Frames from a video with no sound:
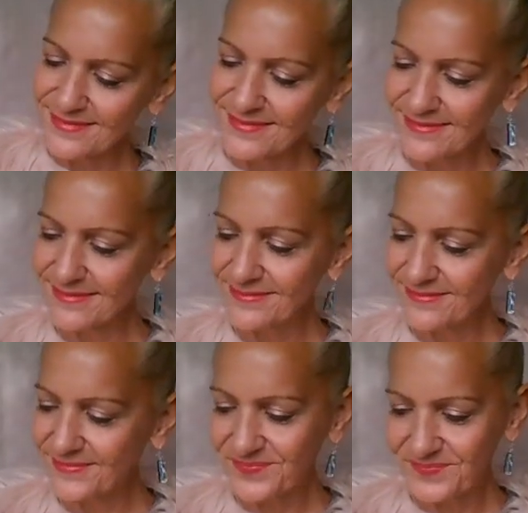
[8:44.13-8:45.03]

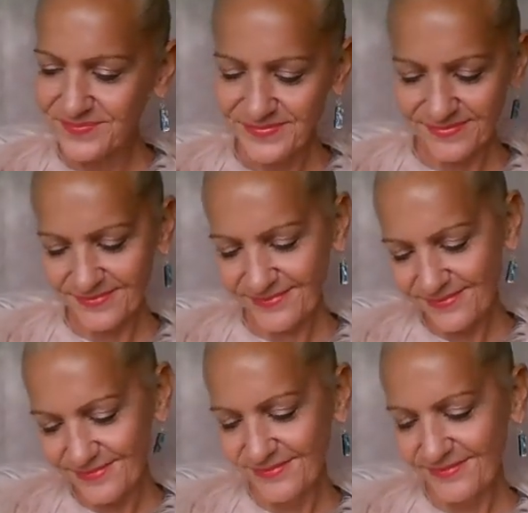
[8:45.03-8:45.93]

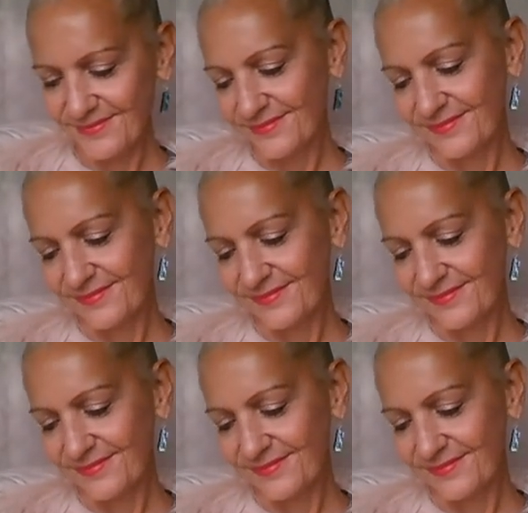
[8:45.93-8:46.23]
No one is speaking in this clip.